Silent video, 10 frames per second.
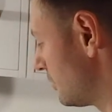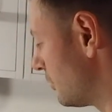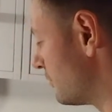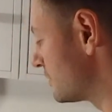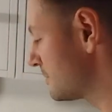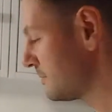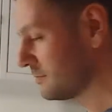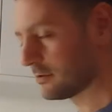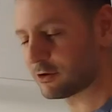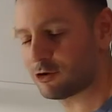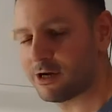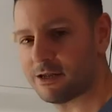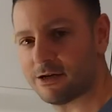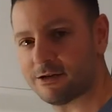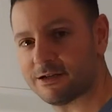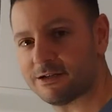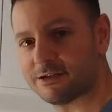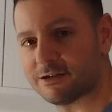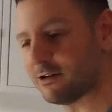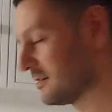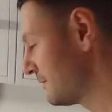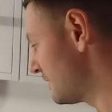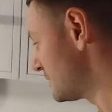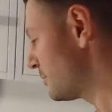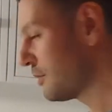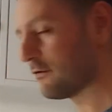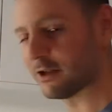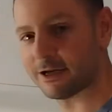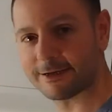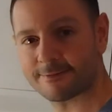on the tray there, and it fits perfectly.